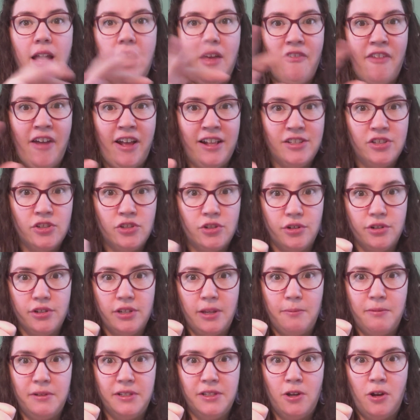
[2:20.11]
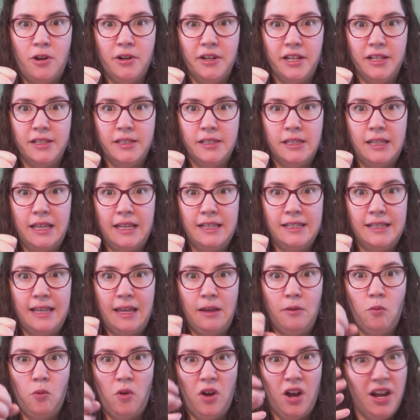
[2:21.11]
And that stirs up his audience. They
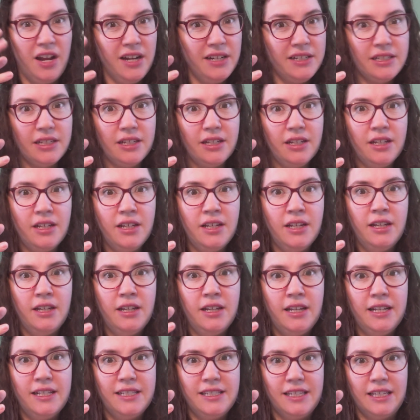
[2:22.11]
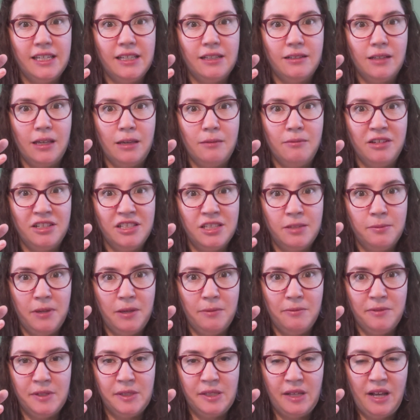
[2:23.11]
say, what? Is he claiming to
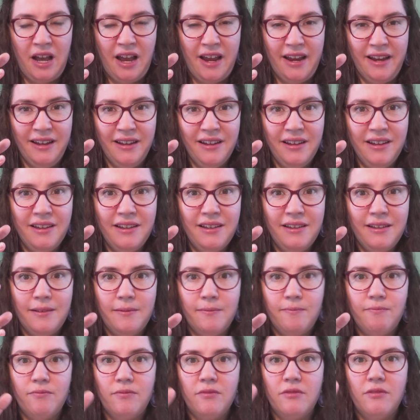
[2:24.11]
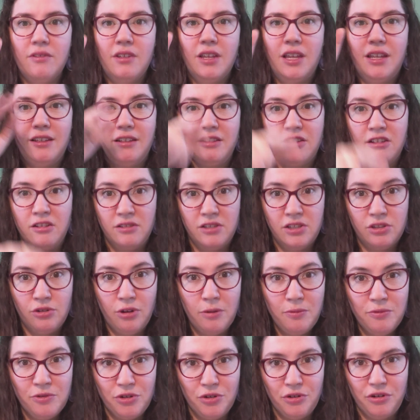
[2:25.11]
be Messiah? And in the
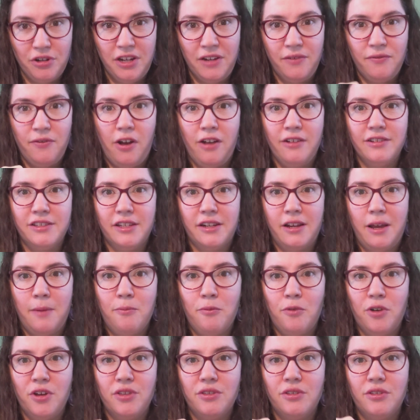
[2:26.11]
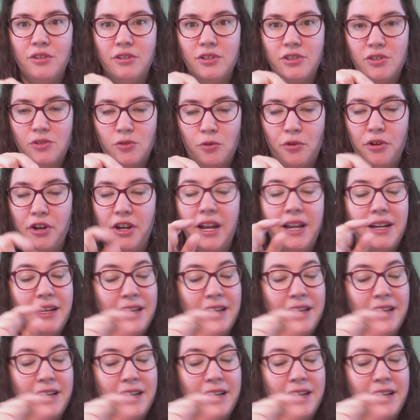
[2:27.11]
scripture, he follows it up with this story.